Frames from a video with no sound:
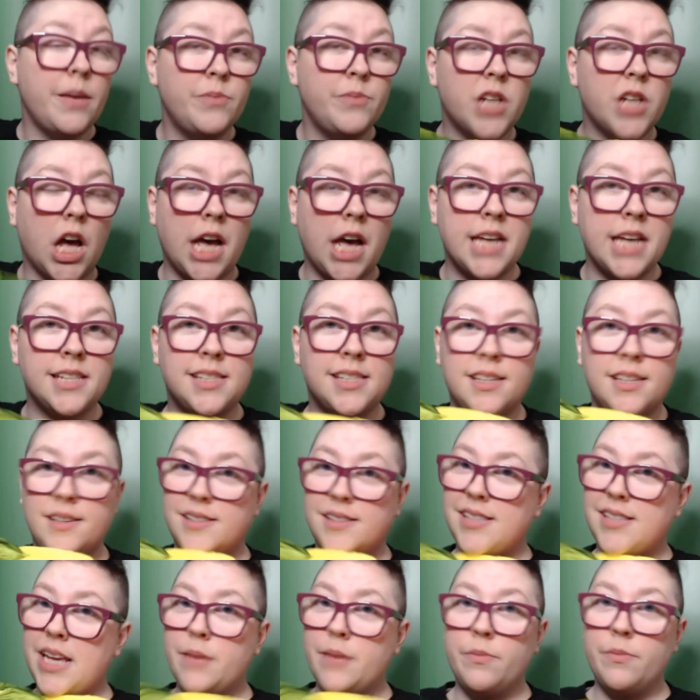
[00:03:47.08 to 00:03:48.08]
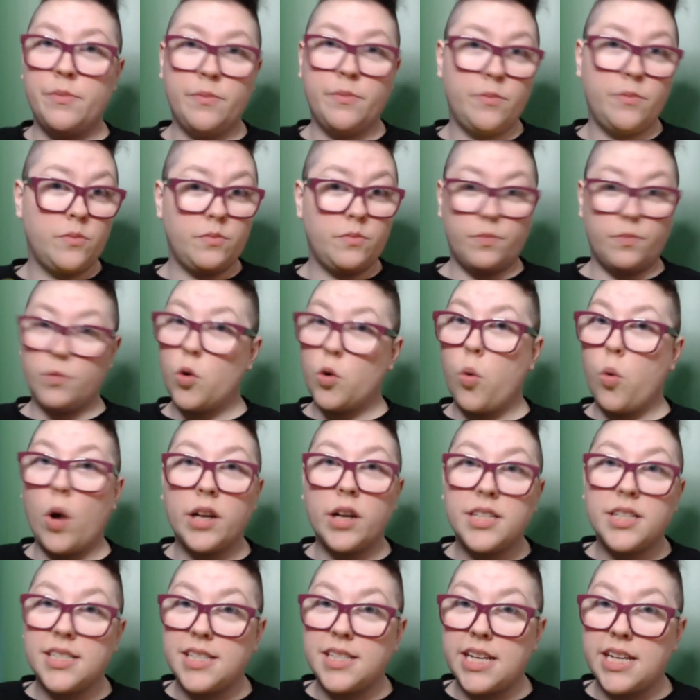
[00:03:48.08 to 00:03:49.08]
dyes, same
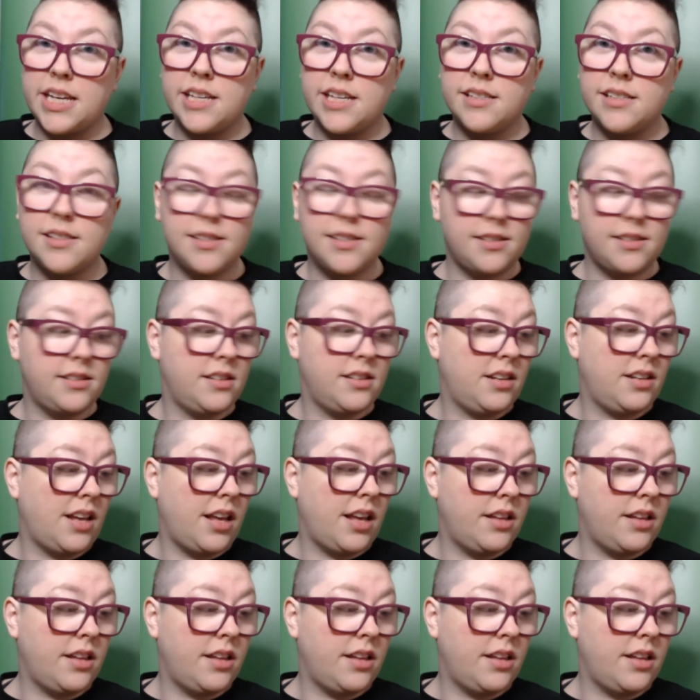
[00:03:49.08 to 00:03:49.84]
quantities.